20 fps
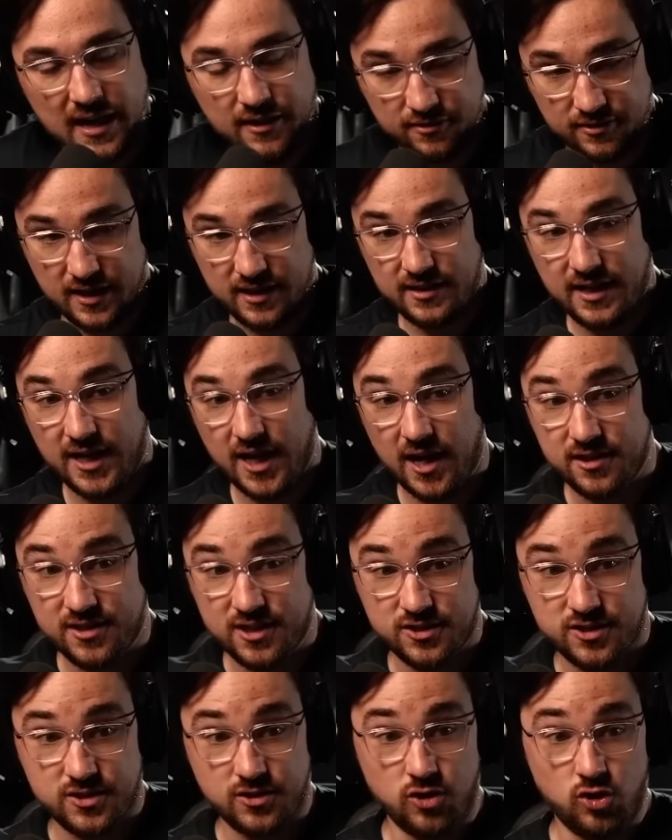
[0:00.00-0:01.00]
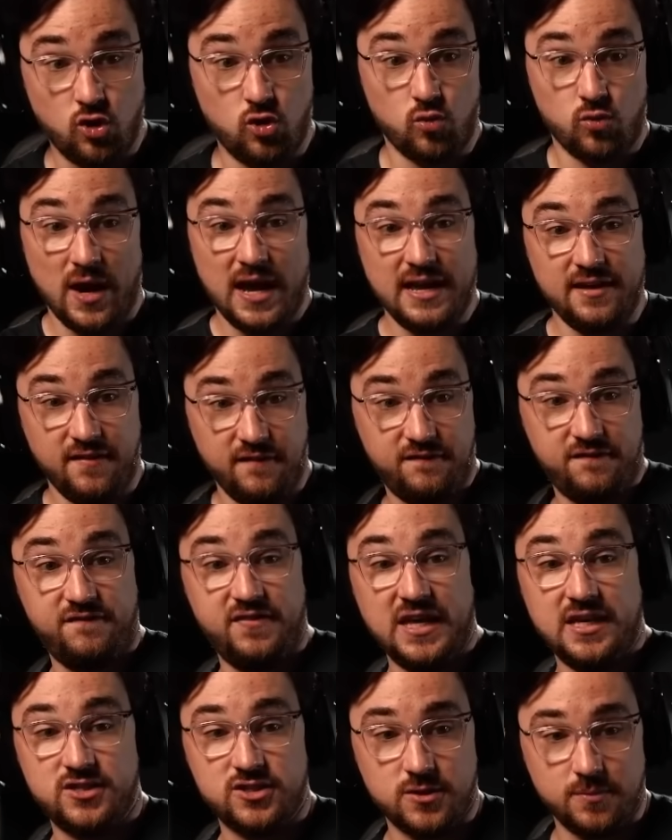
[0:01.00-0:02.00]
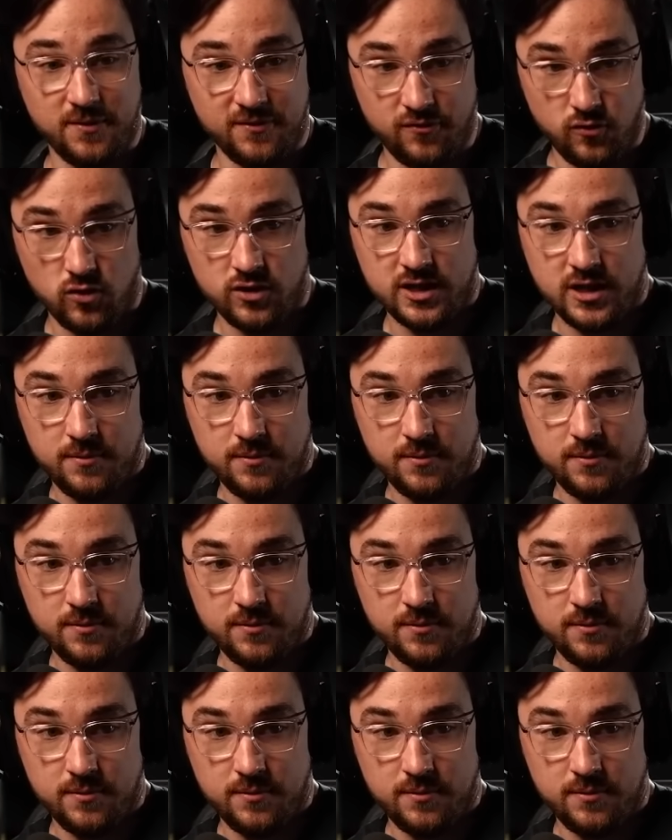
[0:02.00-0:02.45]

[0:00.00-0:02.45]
And then they got this great feast before